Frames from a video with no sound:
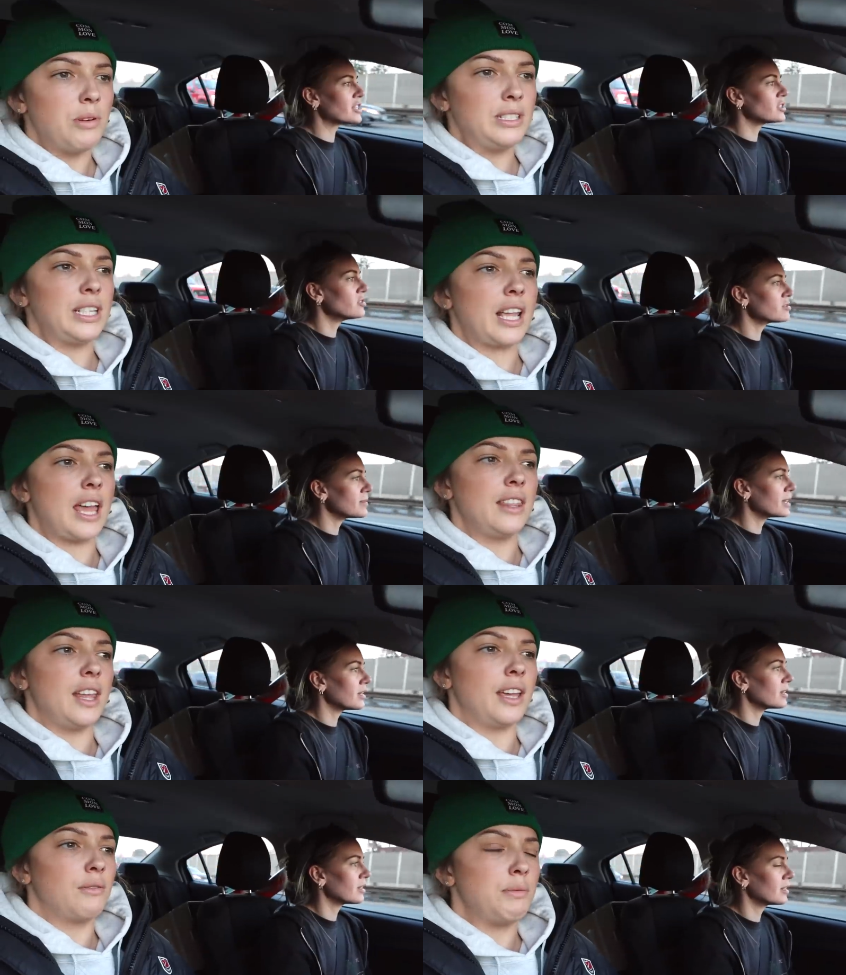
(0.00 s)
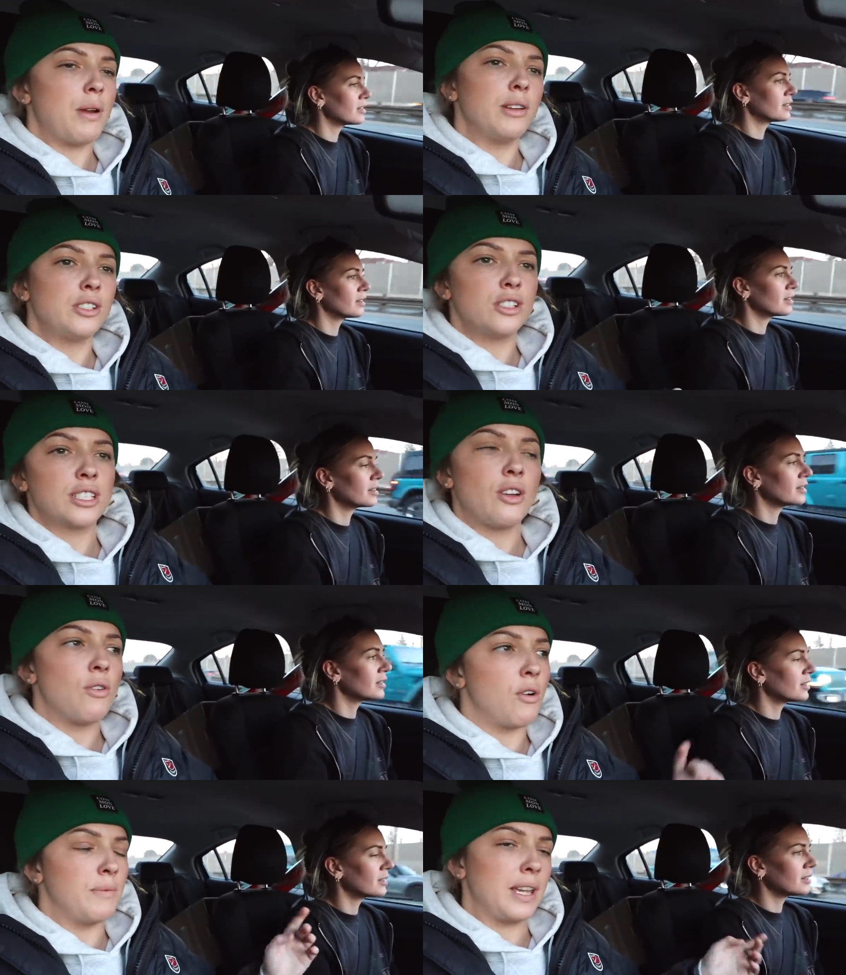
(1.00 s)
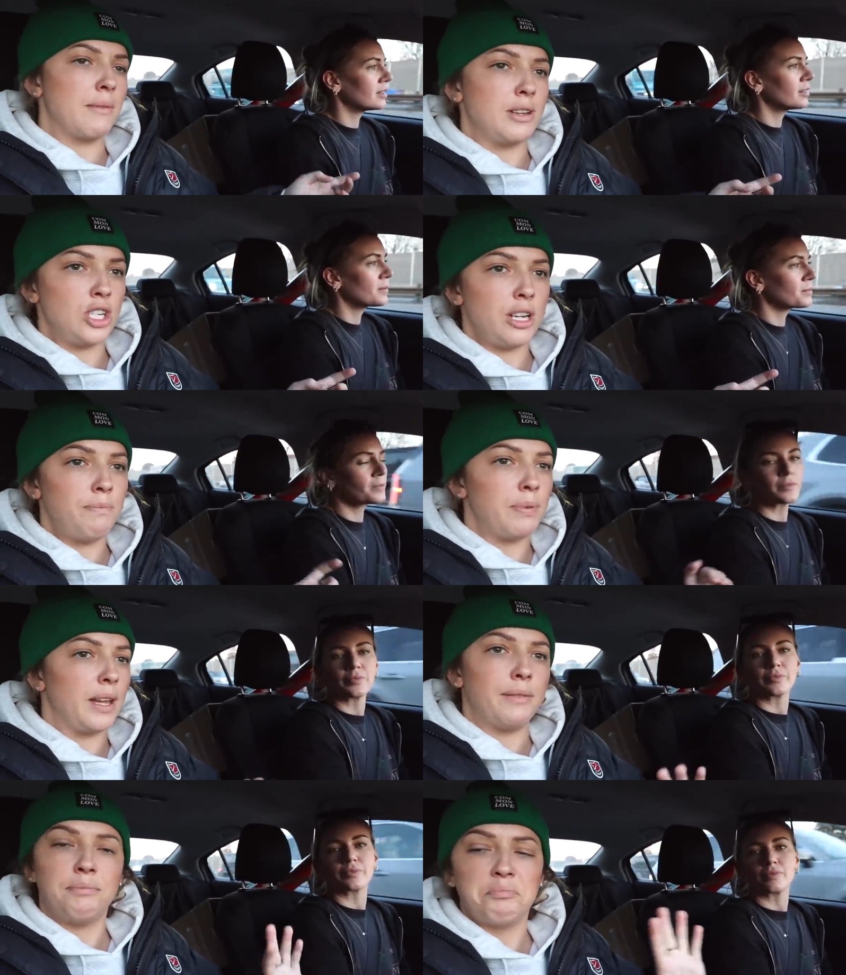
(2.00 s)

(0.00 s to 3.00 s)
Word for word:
Speaker 1: once again, like, we probably should just go home and get my Jeep, but